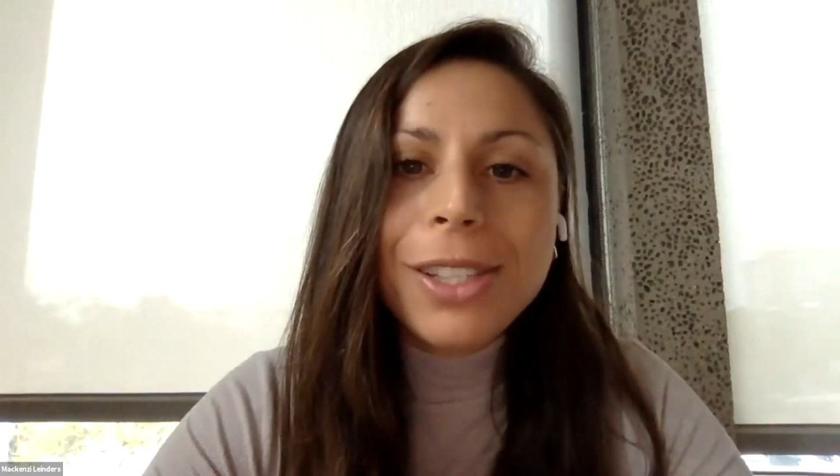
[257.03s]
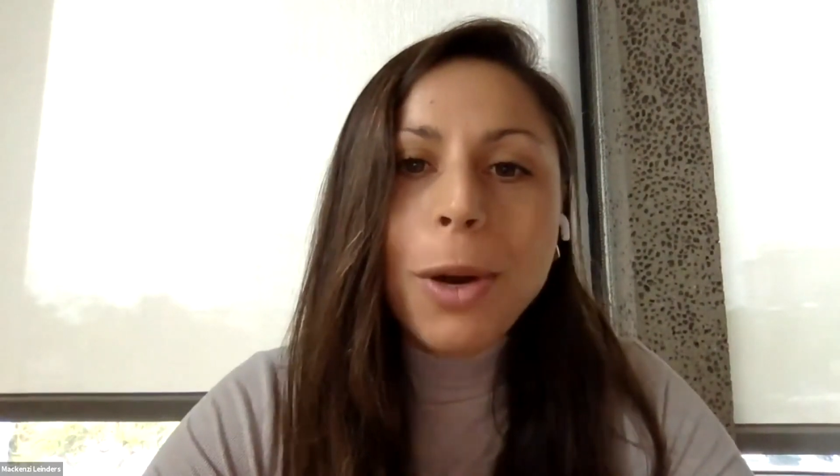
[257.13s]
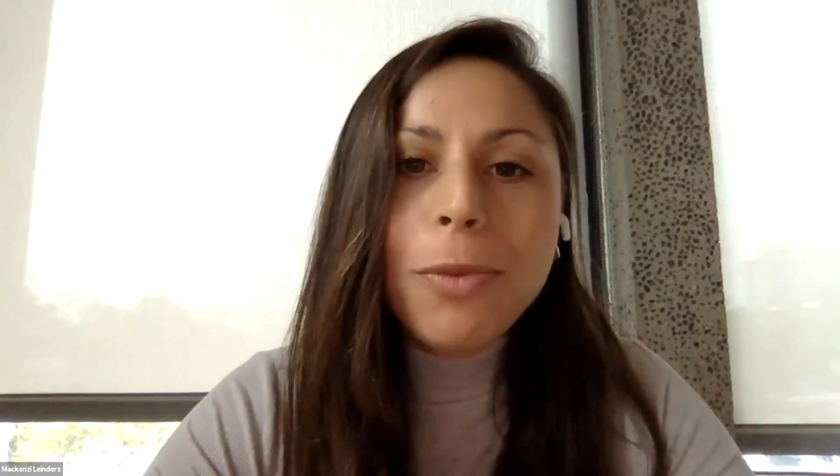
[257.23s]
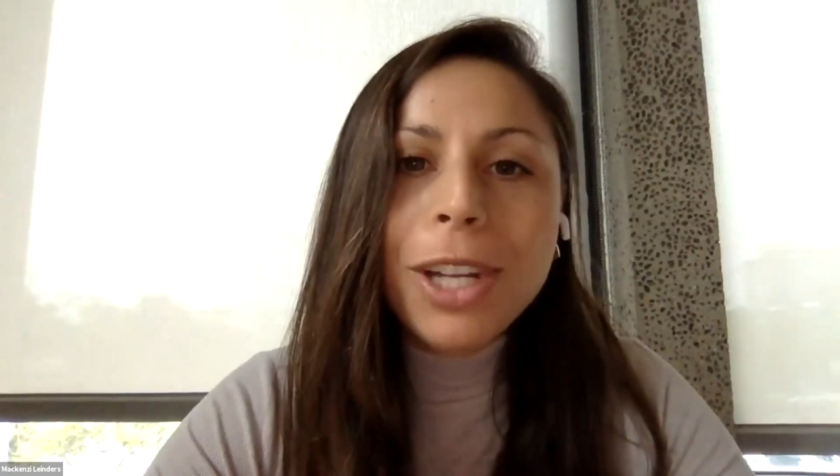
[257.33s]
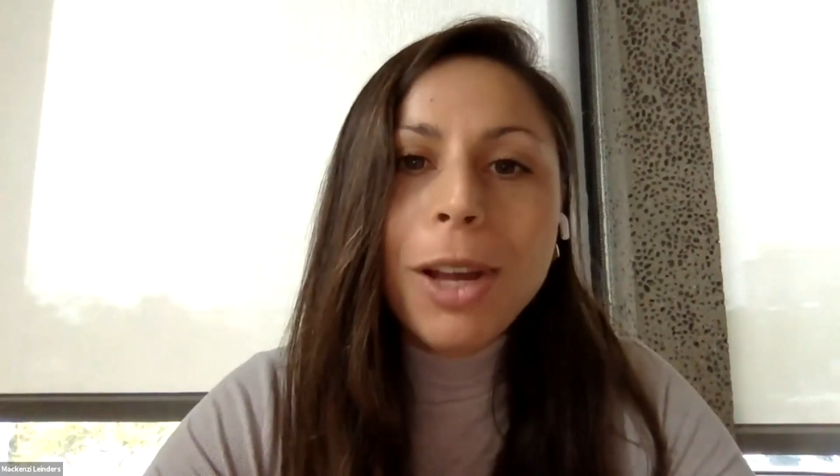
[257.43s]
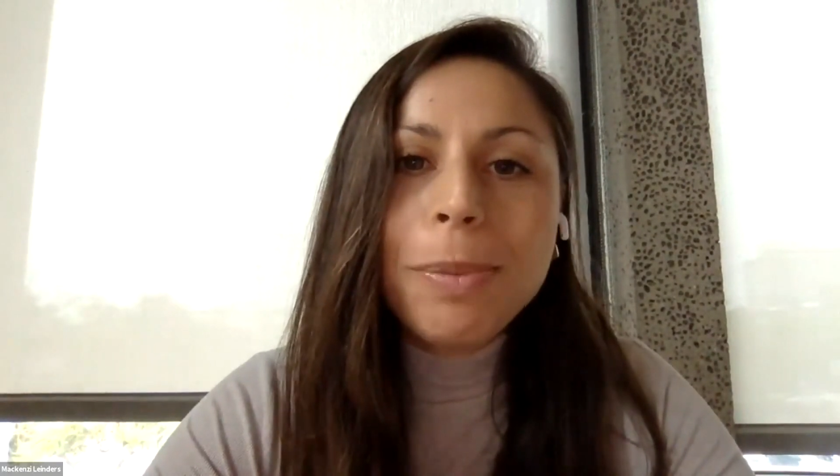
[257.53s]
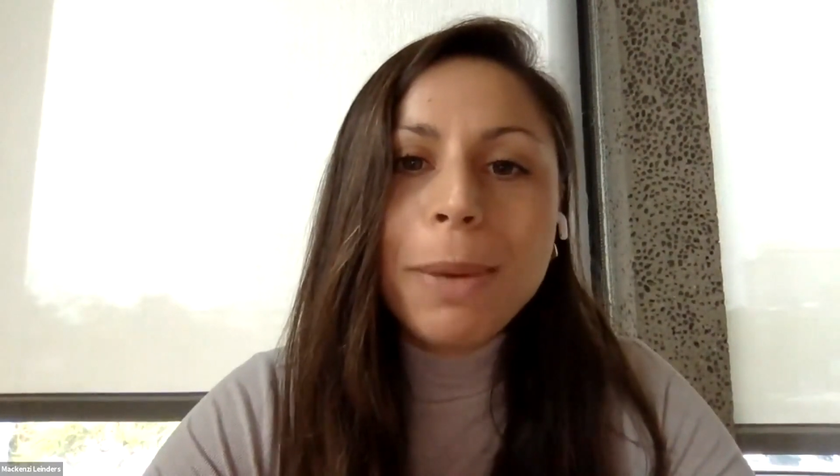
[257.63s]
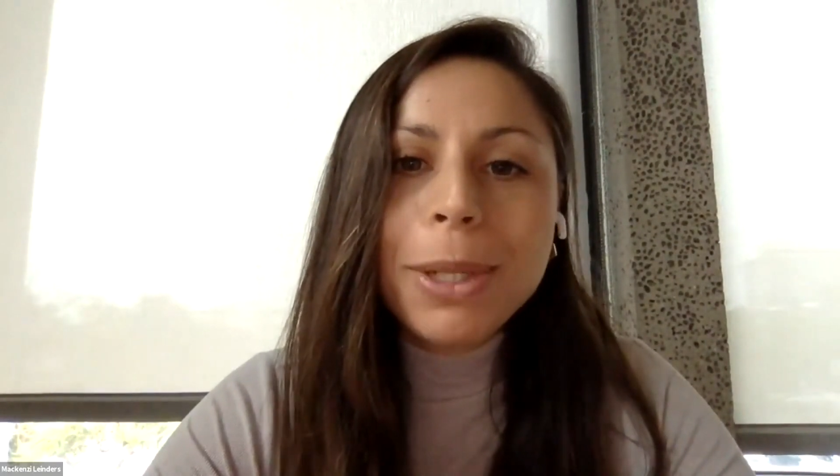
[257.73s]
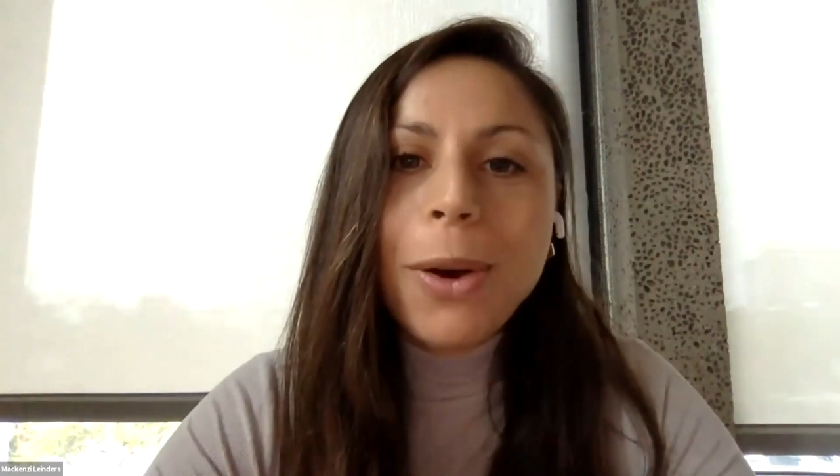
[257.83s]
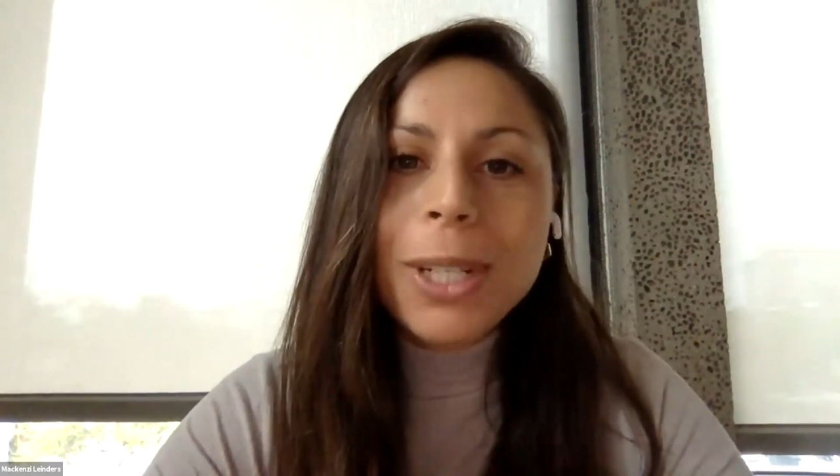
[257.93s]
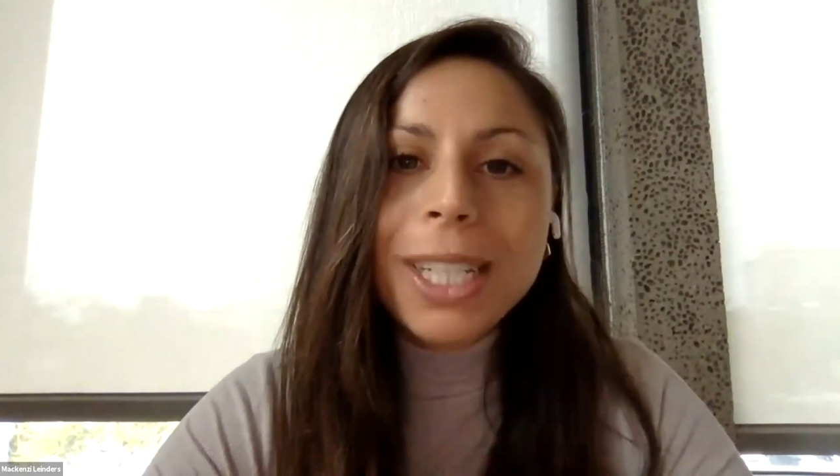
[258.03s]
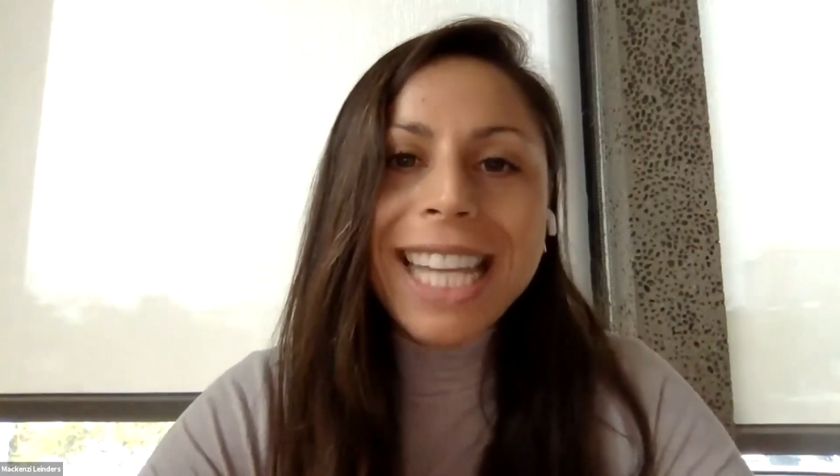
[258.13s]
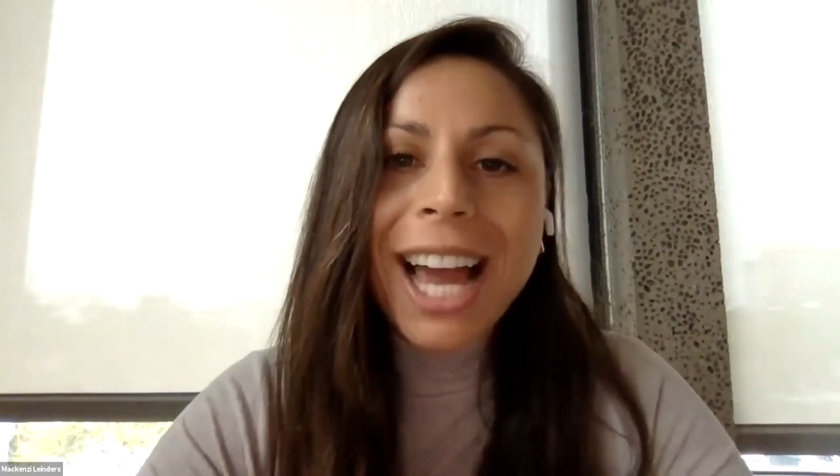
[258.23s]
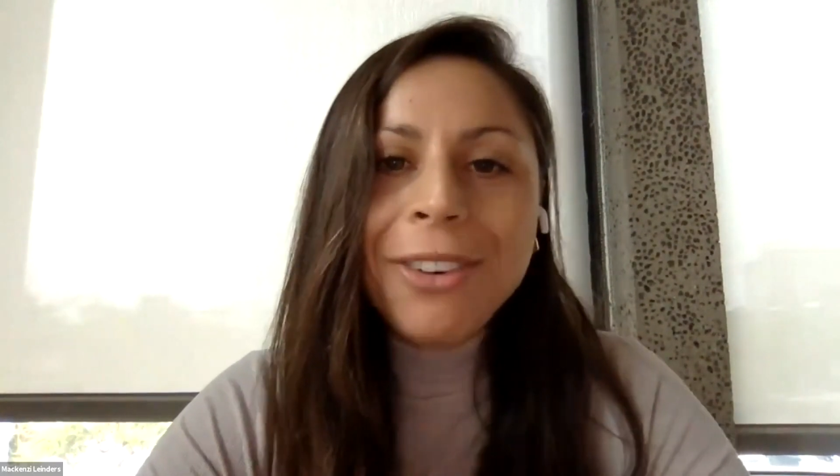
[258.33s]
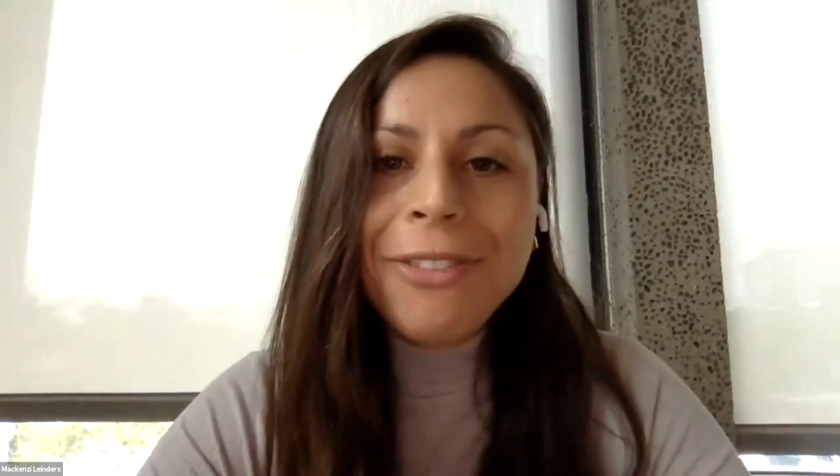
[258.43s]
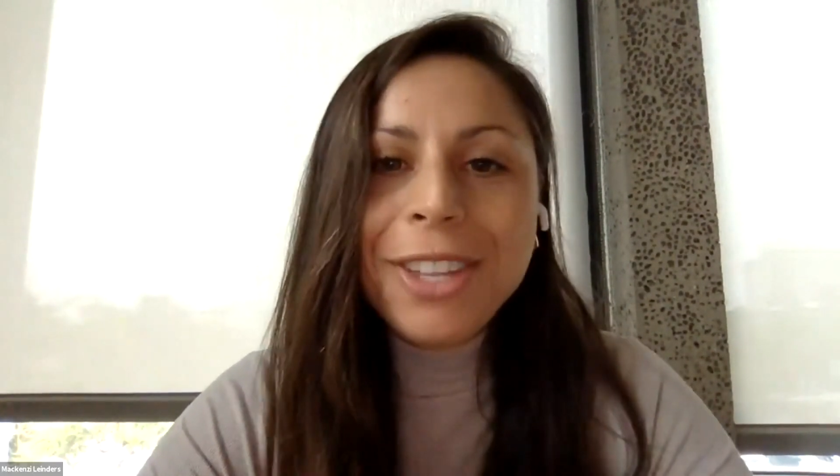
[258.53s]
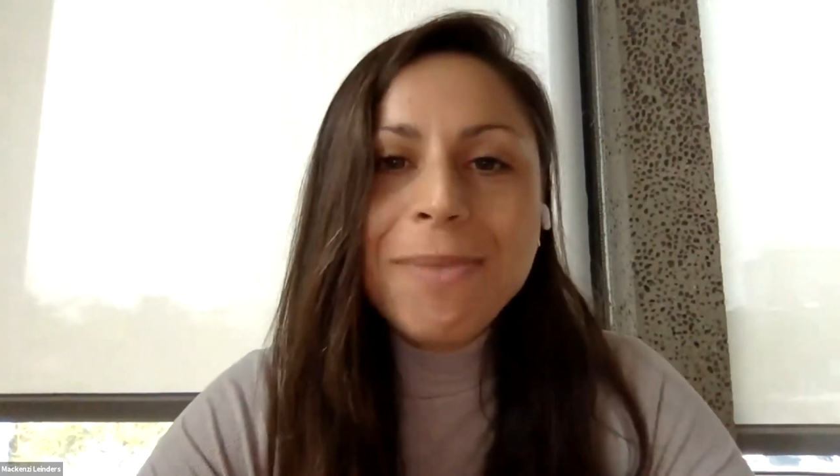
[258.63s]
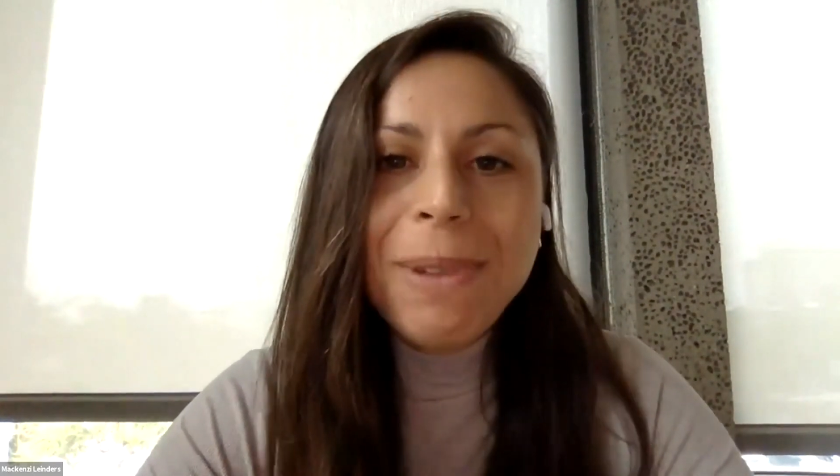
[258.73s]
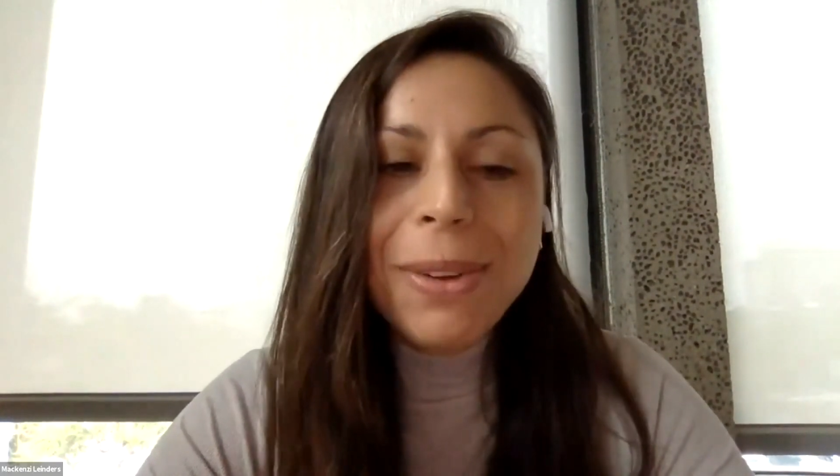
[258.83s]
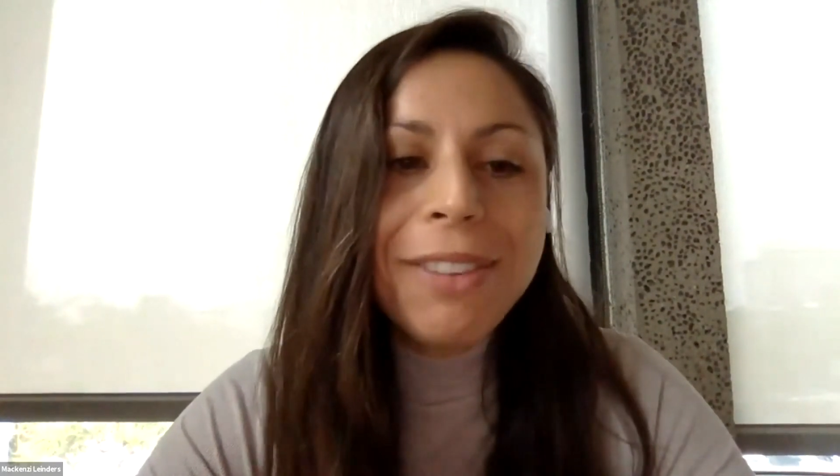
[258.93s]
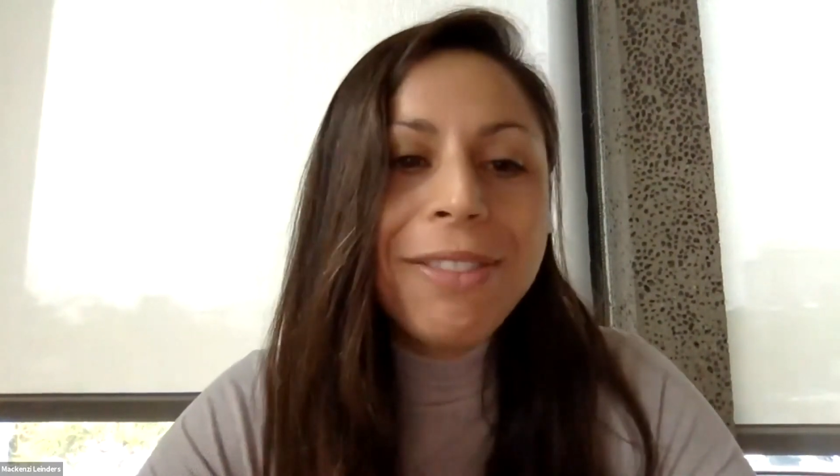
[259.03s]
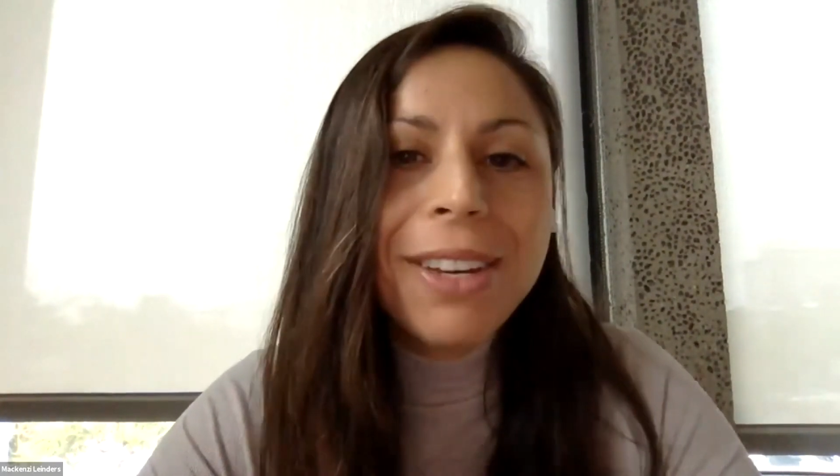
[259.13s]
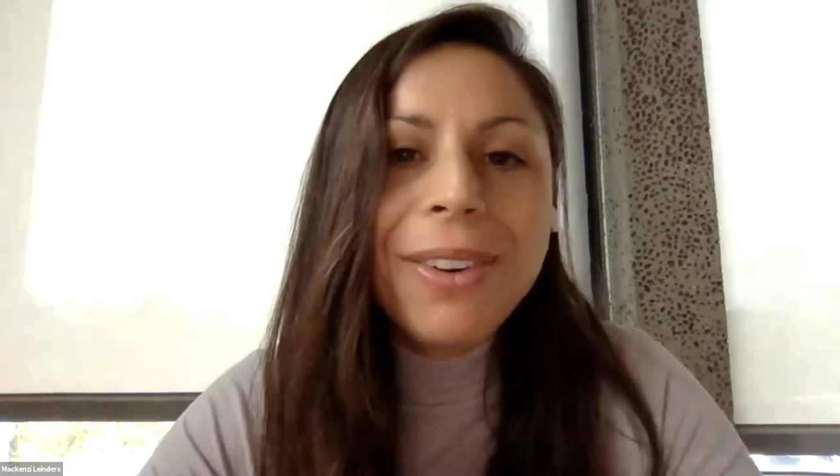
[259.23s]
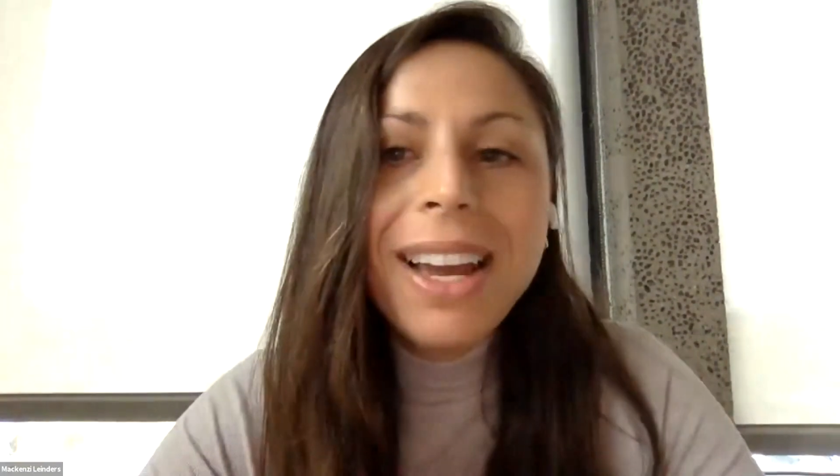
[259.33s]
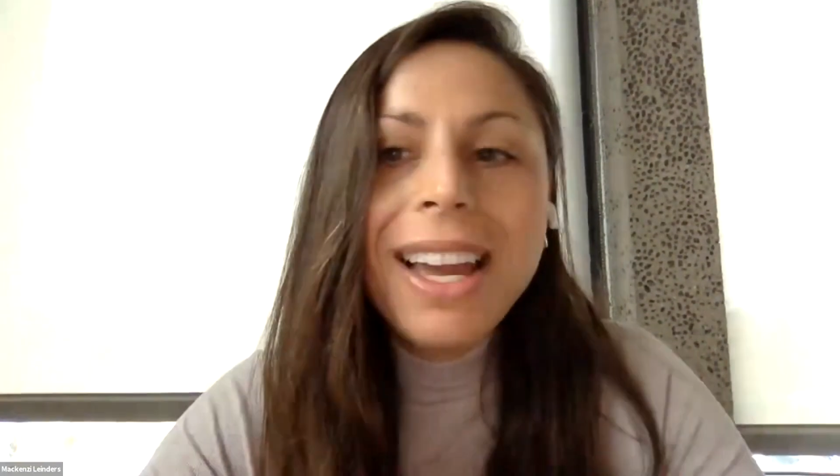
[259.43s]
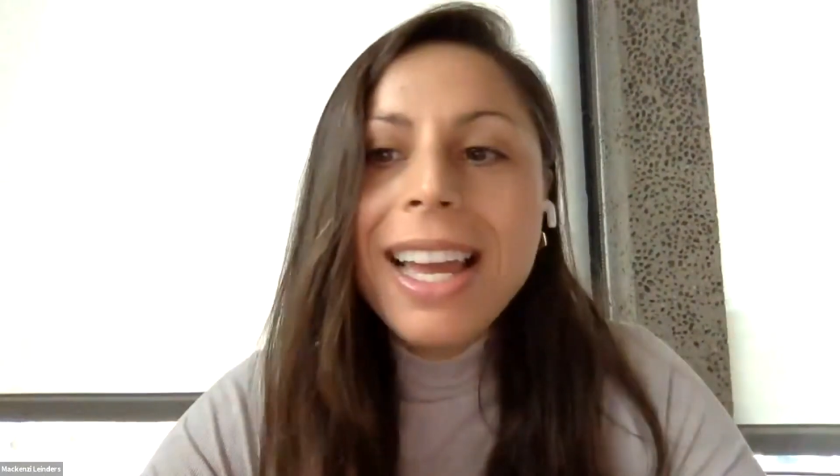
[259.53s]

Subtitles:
So hopefully I'll be able to hold it down for the both of you.